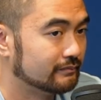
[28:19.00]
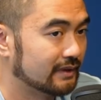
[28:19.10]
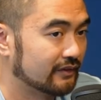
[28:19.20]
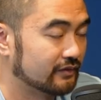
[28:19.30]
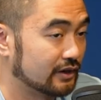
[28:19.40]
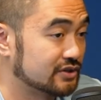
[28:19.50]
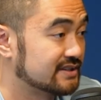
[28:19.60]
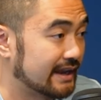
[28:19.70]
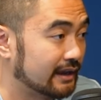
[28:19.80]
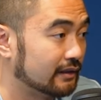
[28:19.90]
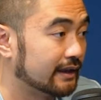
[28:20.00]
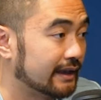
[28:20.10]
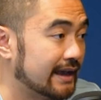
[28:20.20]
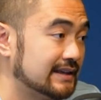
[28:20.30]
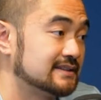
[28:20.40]
if they're
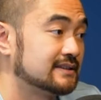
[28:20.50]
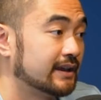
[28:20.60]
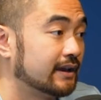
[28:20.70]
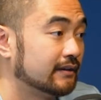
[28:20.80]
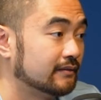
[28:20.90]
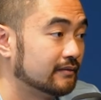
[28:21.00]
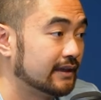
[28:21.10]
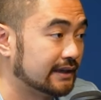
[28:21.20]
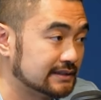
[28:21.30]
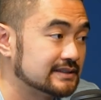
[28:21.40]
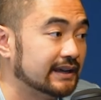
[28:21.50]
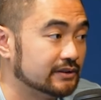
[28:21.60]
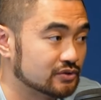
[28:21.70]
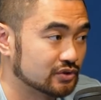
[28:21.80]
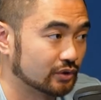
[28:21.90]
scaling as they
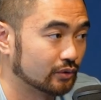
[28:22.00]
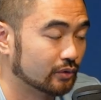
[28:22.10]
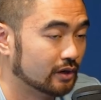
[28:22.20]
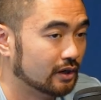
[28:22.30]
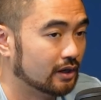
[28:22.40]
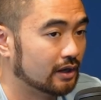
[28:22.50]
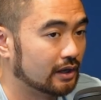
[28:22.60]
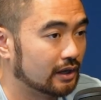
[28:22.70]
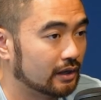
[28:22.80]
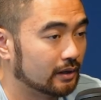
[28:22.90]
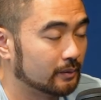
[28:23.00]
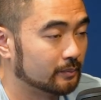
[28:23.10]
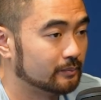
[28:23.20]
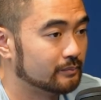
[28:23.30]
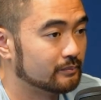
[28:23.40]
intend to,
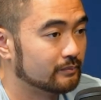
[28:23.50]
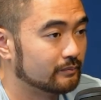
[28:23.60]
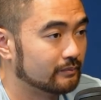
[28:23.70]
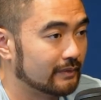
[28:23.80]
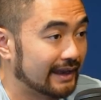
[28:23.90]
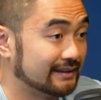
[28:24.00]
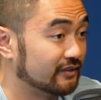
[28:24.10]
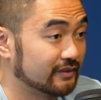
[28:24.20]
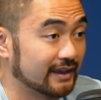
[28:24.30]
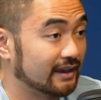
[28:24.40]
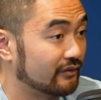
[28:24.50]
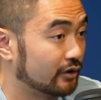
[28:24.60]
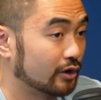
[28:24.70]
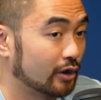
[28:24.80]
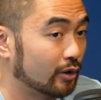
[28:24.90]
and if they
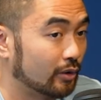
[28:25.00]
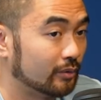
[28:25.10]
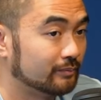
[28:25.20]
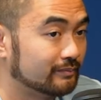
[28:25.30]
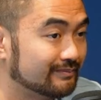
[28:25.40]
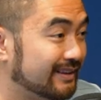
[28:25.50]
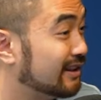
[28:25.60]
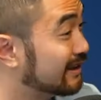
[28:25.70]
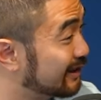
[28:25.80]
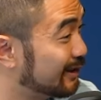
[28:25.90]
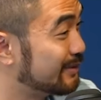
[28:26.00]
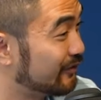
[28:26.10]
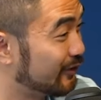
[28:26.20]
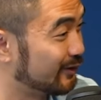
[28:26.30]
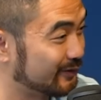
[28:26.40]
ever go a little bit
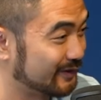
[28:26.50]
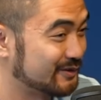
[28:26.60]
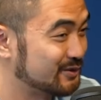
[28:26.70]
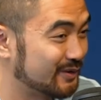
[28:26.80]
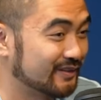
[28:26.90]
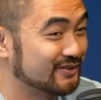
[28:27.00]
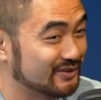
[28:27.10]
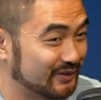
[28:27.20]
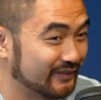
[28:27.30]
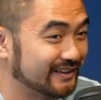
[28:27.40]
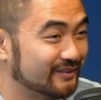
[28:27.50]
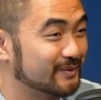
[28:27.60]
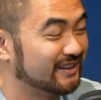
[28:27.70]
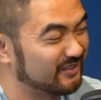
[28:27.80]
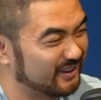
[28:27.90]
further, they're so conservative,
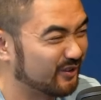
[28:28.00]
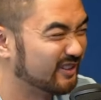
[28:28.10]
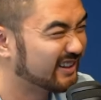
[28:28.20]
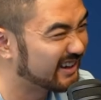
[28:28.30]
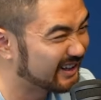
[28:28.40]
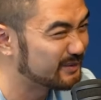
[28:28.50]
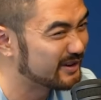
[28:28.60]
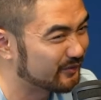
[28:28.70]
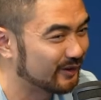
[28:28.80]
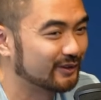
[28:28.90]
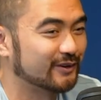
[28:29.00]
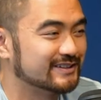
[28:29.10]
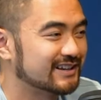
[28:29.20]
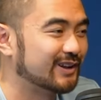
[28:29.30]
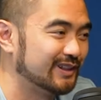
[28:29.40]
but if they go a little bit further
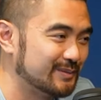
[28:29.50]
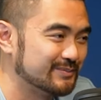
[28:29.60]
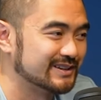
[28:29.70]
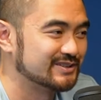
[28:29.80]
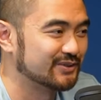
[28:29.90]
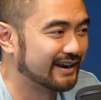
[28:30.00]
into Columbus,